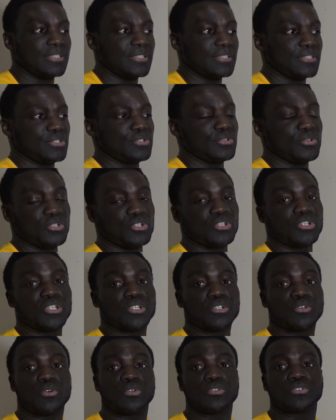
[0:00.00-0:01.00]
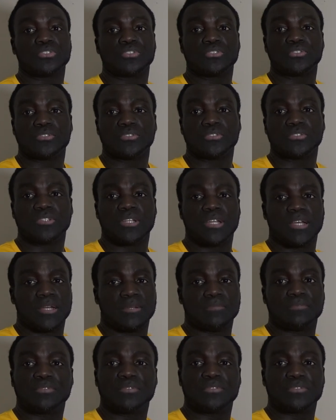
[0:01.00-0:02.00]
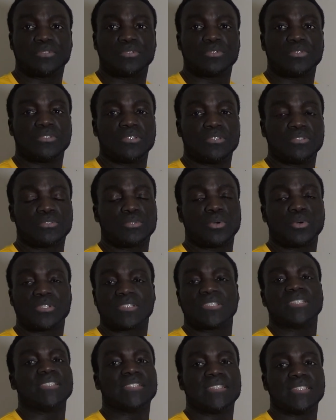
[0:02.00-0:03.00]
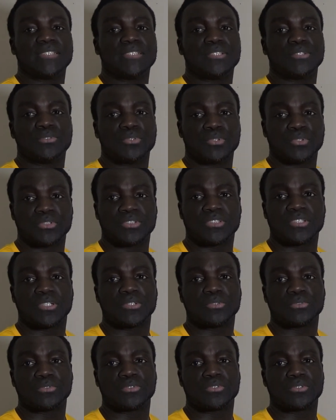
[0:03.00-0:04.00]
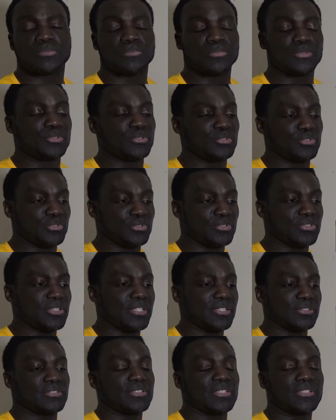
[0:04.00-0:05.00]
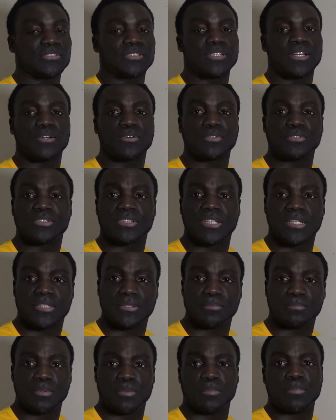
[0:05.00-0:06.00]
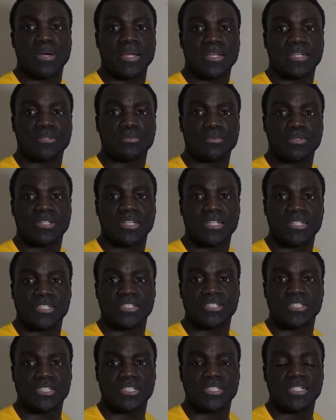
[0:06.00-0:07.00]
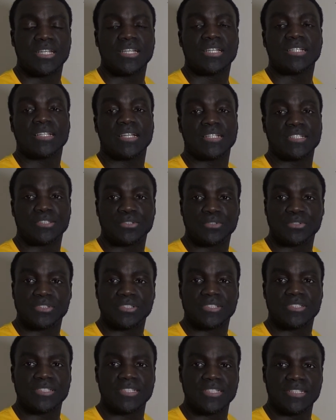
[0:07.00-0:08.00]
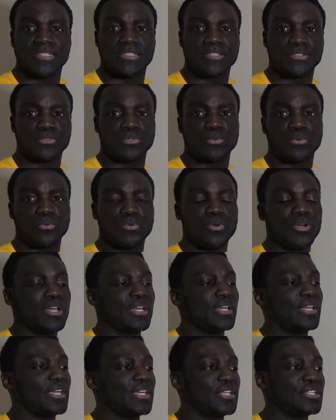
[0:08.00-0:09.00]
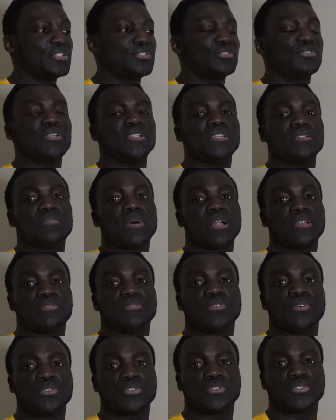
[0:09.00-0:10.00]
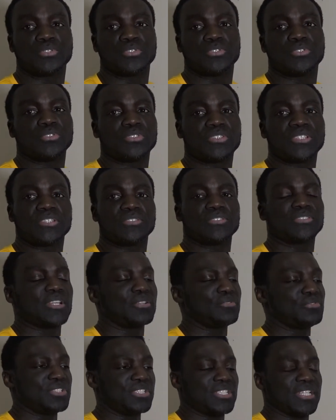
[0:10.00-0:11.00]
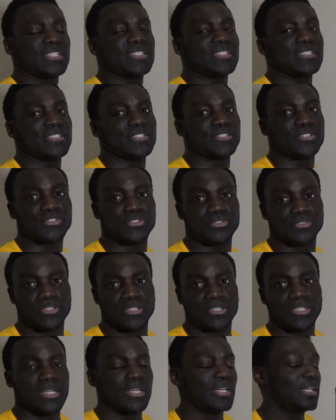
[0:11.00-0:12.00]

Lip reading: You can cause toxicity to your cells because your cells are constantly bombarded with energy that it doesn't need. So insulin malfunctions, your cells are rejecting insulin.